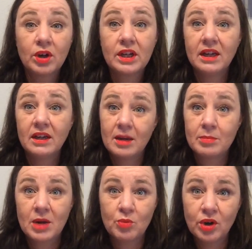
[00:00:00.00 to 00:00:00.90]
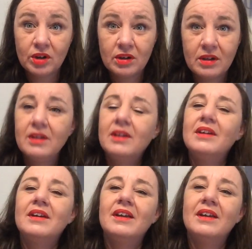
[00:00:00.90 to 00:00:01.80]
working at my work,
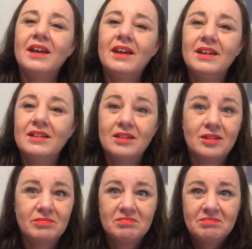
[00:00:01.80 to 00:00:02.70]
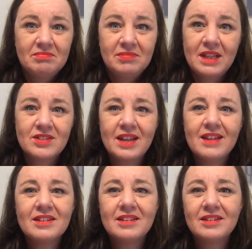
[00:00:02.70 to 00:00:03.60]
and that's
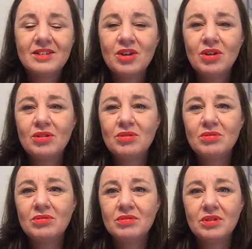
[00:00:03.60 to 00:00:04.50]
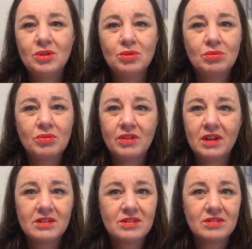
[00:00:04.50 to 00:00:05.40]
that. No new
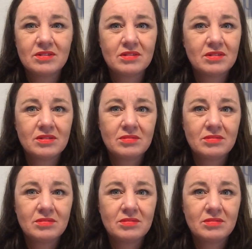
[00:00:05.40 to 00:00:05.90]
things